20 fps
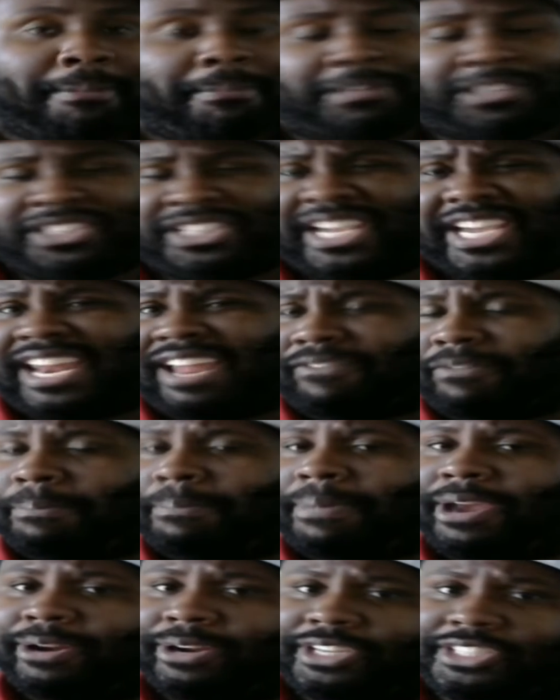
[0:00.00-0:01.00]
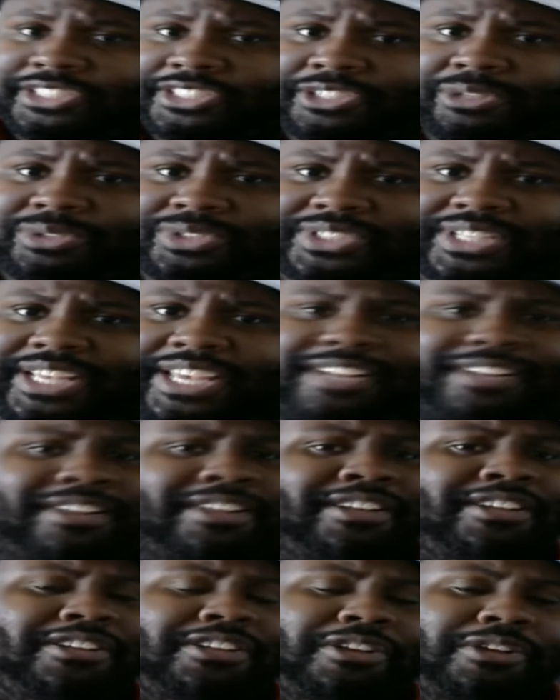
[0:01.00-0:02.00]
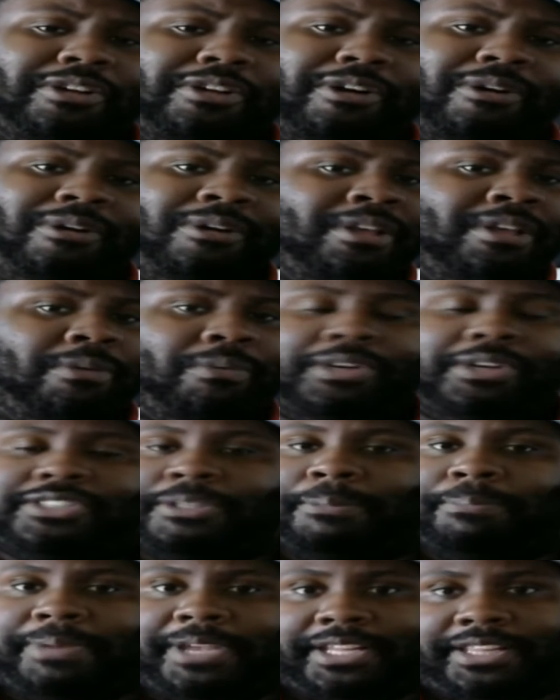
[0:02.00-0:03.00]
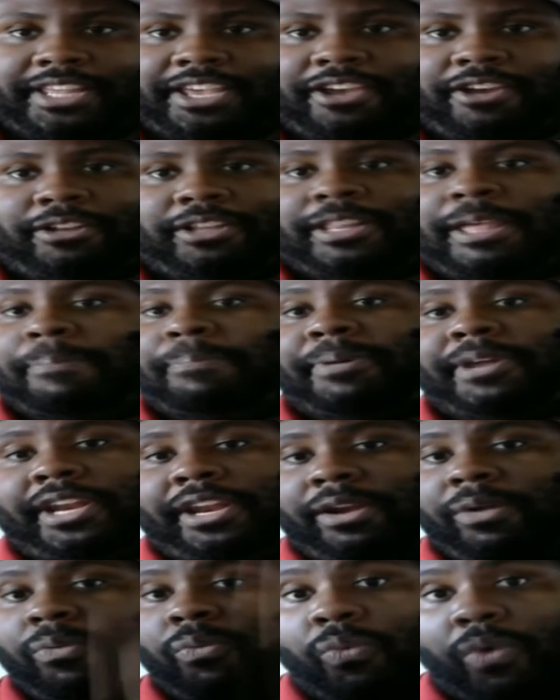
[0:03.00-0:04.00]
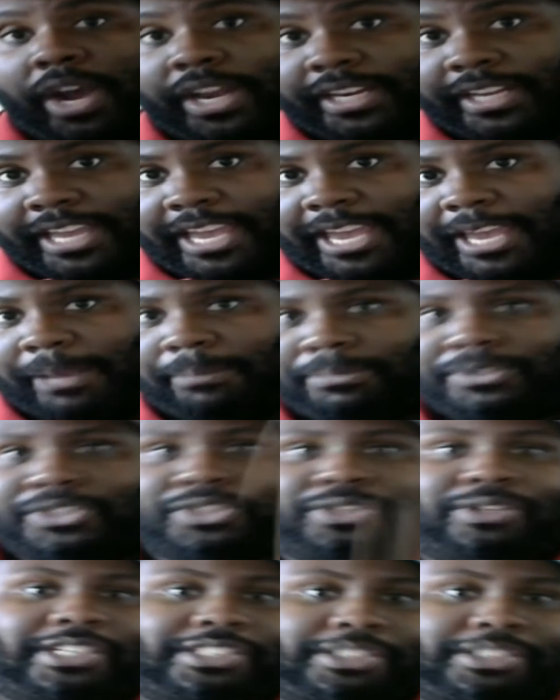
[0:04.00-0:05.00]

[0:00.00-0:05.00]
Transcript: But you gotta have a better excuse than, what's the big deal? They put it in one game, so they